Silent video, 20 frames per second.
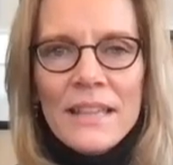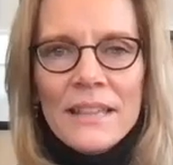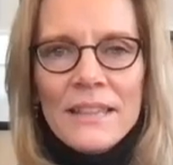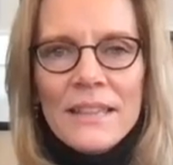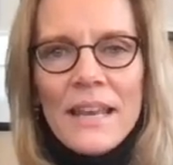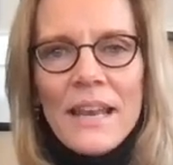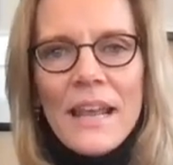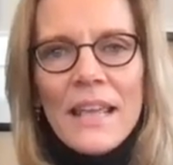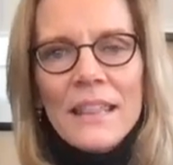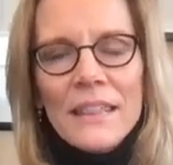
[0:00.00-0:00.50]

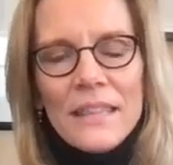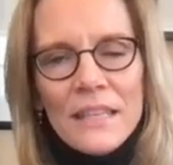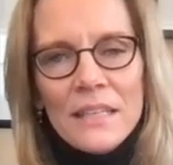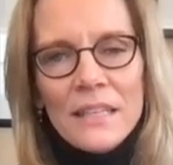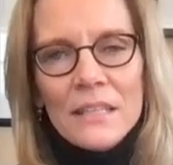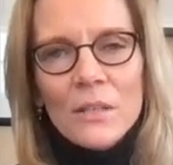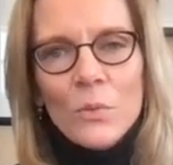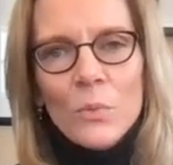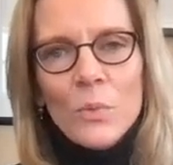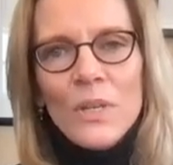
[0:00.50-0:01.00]
that I
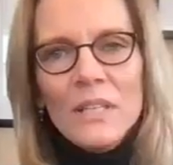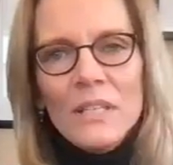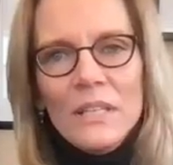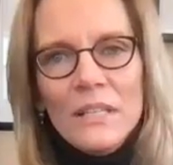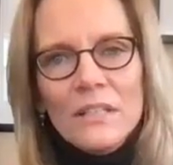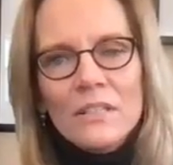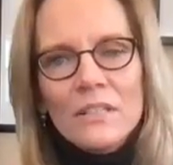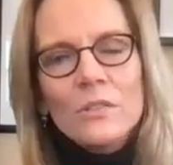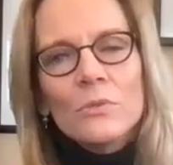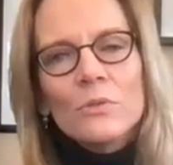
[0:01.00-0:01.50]
think we
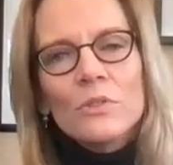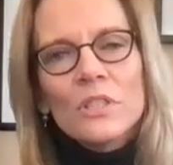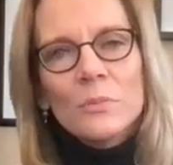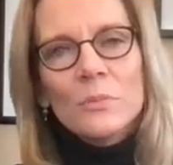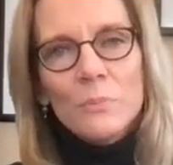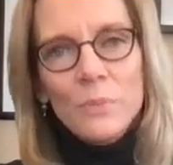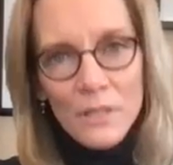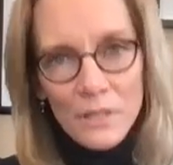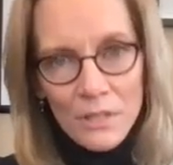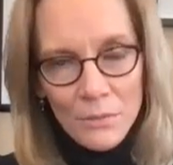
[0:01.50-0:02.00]
need to
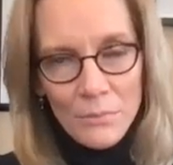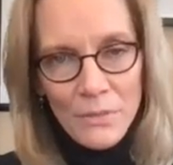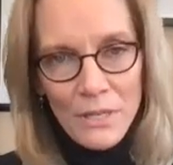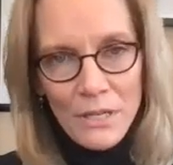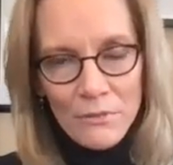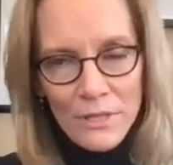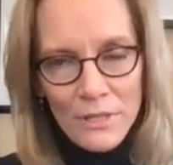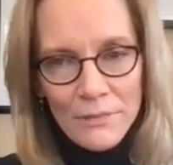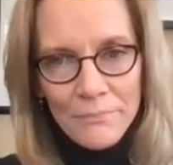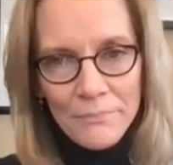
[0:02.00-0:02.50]
speak
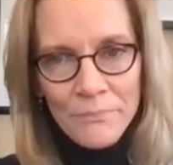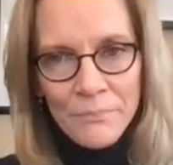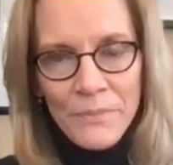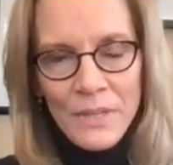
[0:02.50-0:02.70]
about it